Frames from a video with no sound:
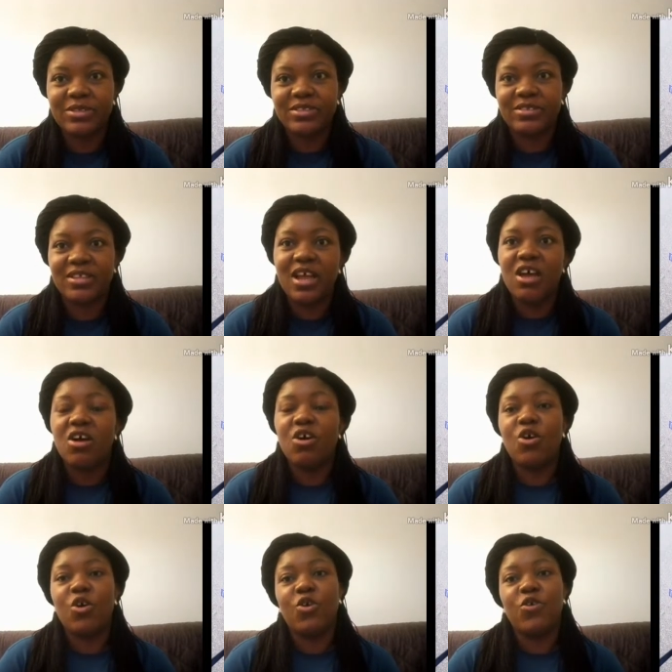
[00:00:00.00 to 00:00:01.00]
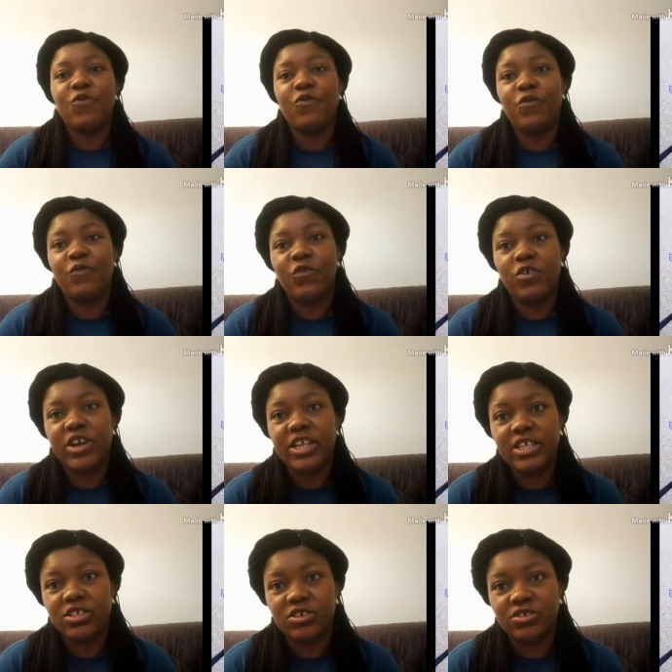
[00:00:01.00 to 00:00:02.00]
button. Or if you've
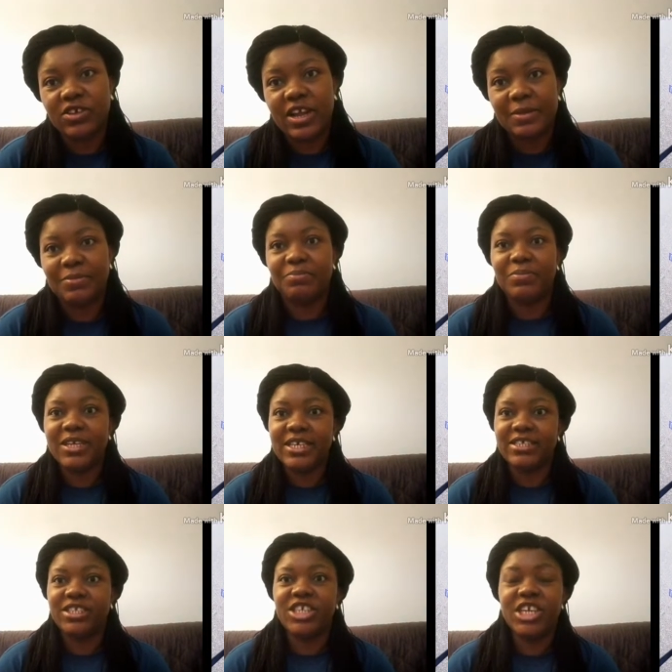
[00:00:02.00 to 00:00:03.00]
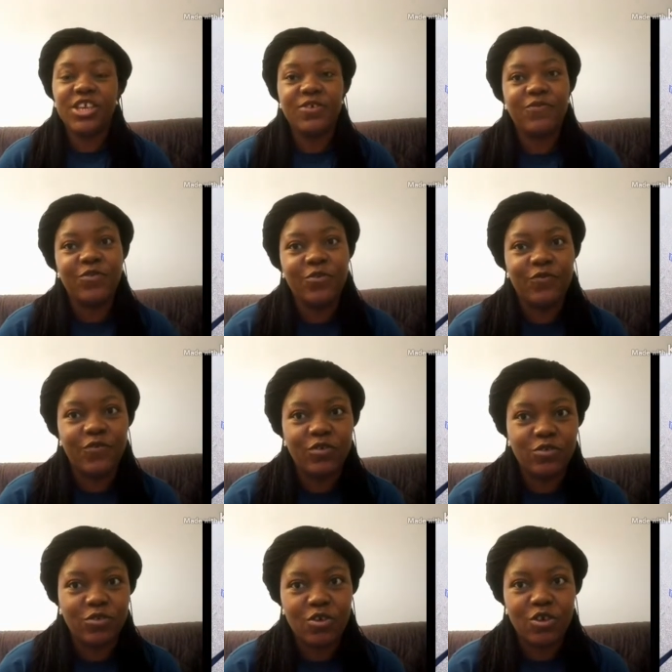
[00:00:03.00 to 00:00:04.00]
already subscribed, please check if you've
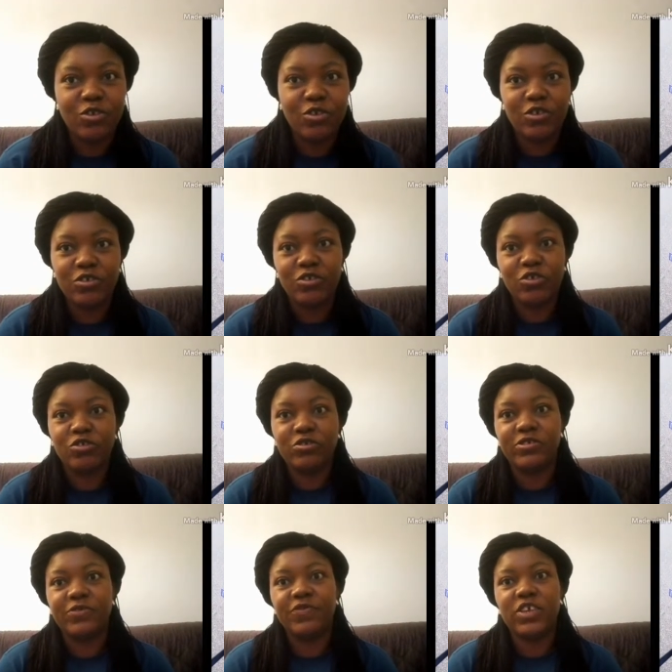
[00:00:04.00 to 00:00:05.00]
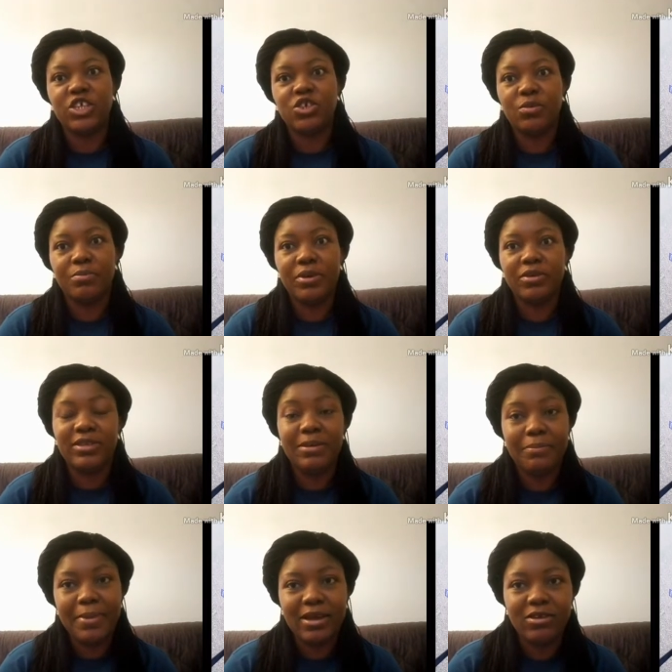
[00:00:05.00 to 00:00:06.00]
turned on your notification bell, the
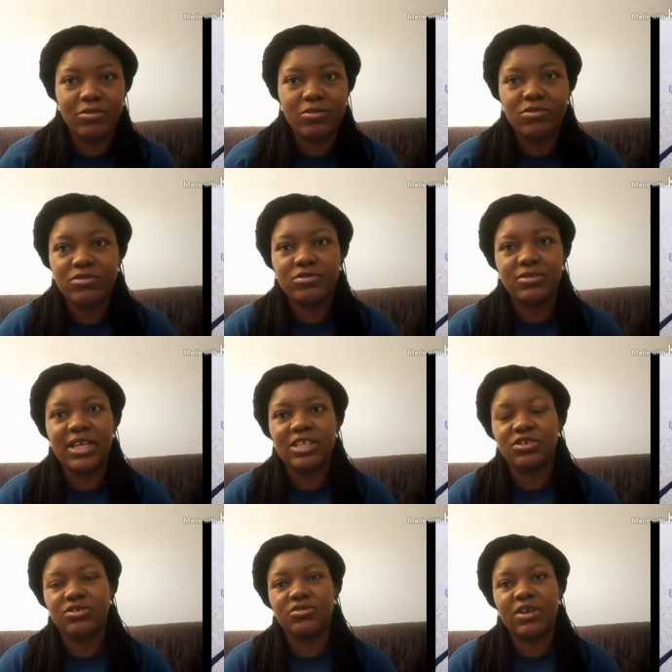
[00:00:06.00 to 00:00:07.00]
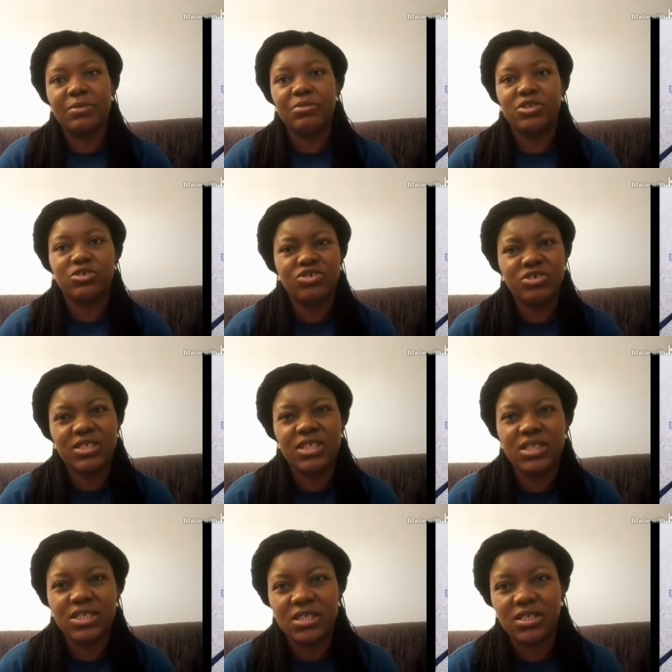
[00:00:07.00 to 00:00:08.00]
bell close to that subscribe button. Just
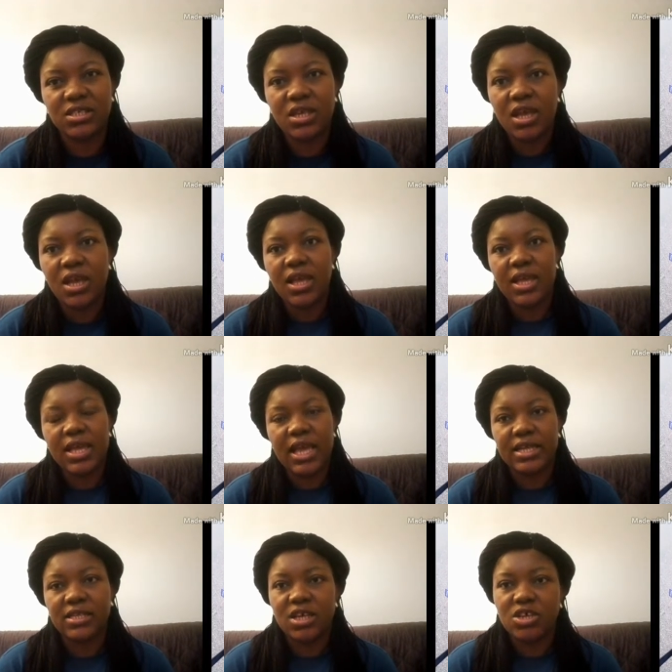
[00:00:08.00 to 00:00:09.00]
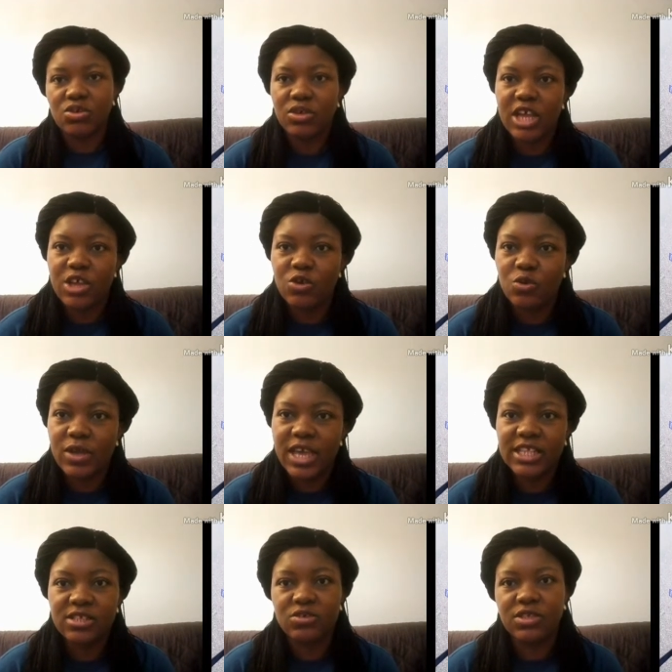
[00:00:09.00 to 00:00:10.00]
hit it, guys, so that you
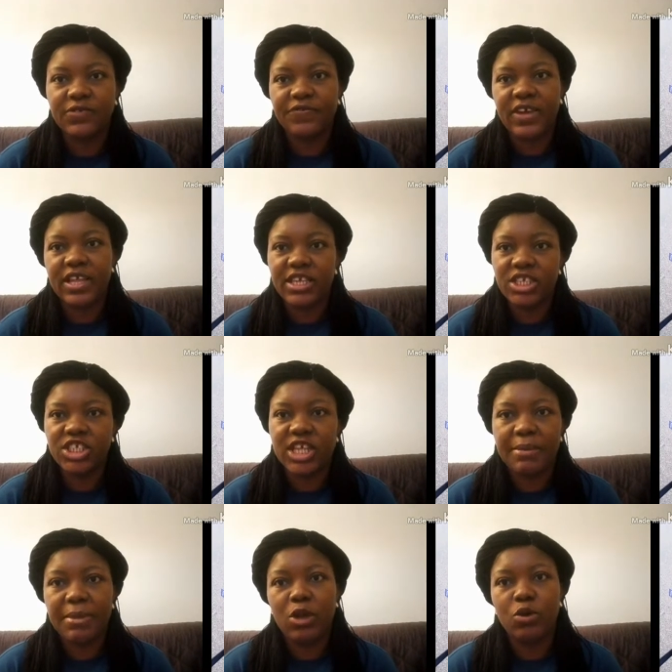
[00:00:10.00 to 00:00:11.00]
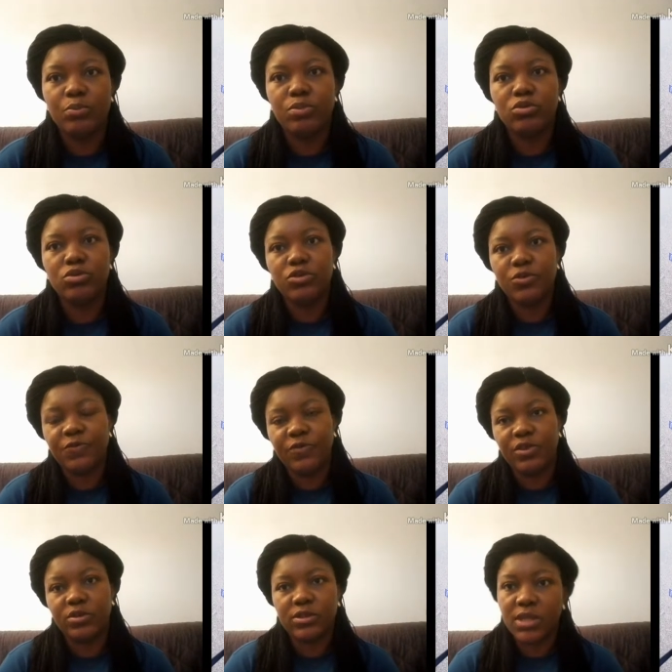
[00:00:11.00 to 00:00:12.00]
get notified each time I upload new
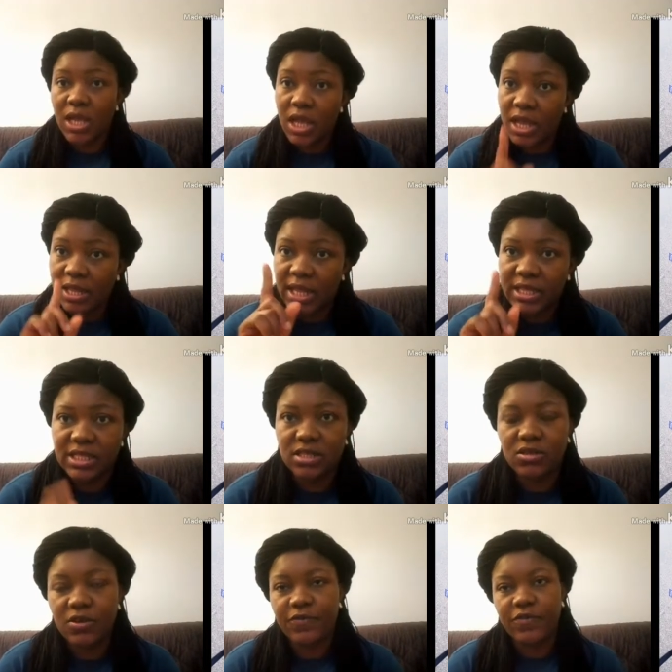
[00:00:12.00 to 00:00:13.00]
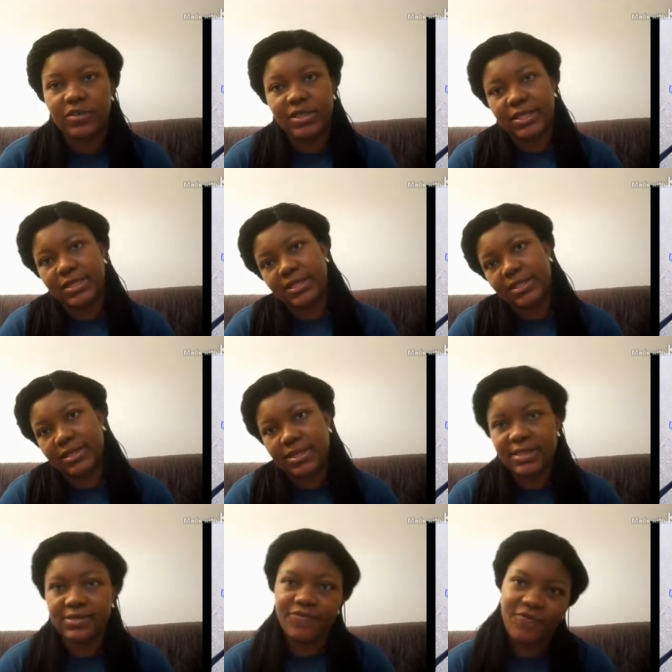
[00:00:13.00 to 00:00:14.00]
videos. That is all for
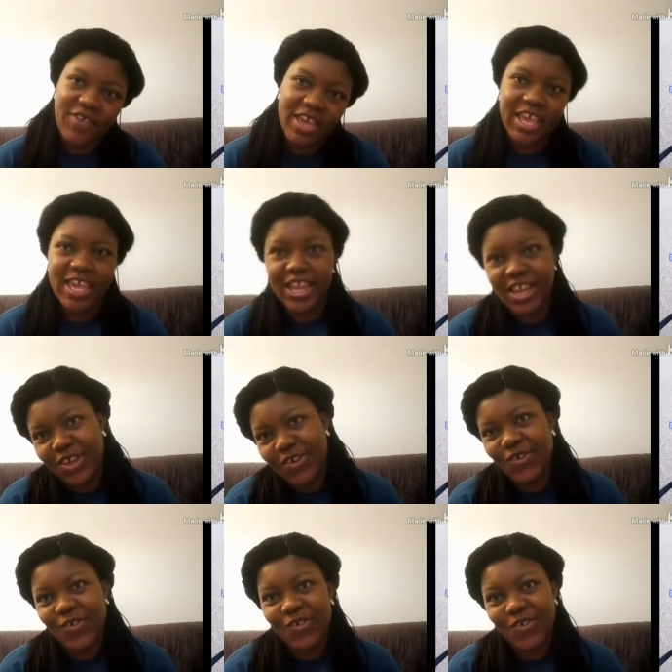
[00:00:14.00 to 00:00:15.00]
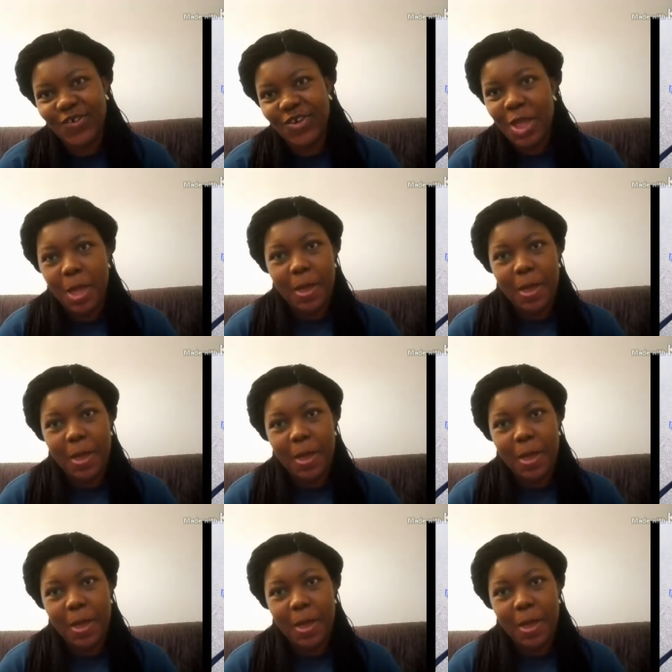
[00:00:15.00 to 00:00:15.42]
this video.